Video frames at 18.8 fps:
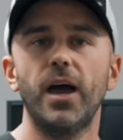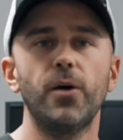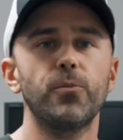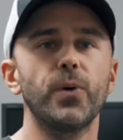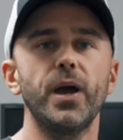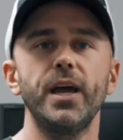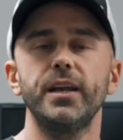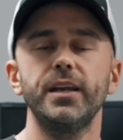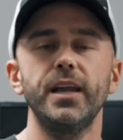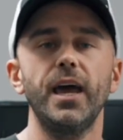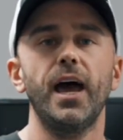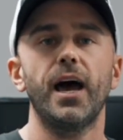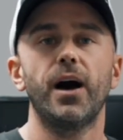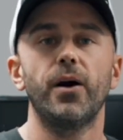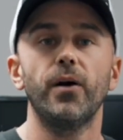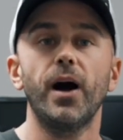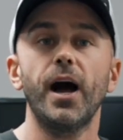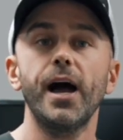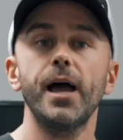Right
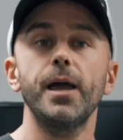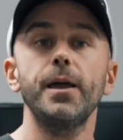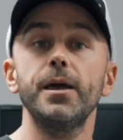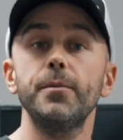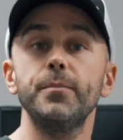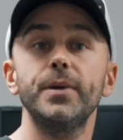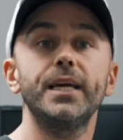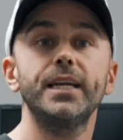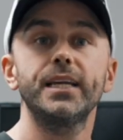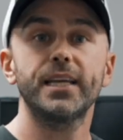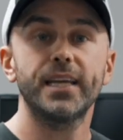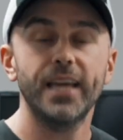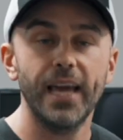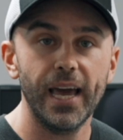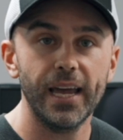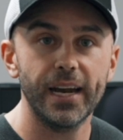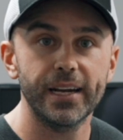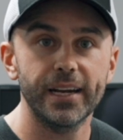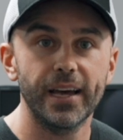now, I am in
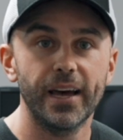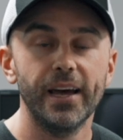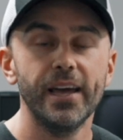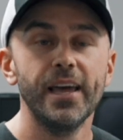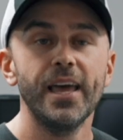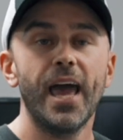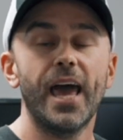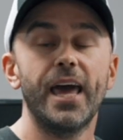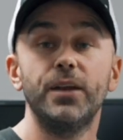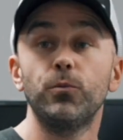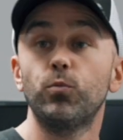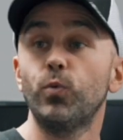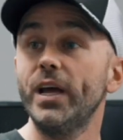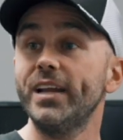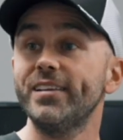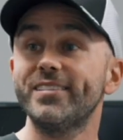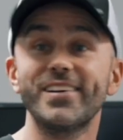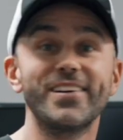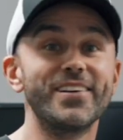Canada and
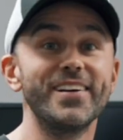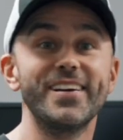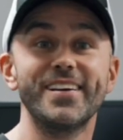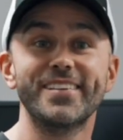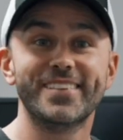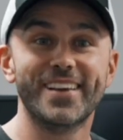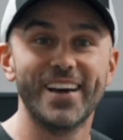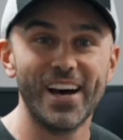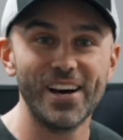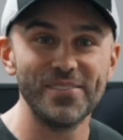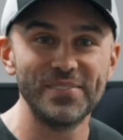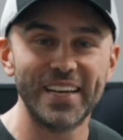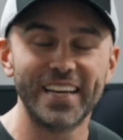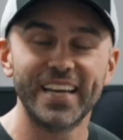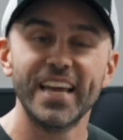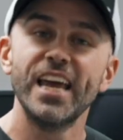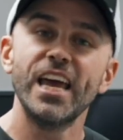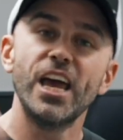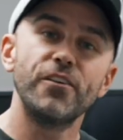winter is coming.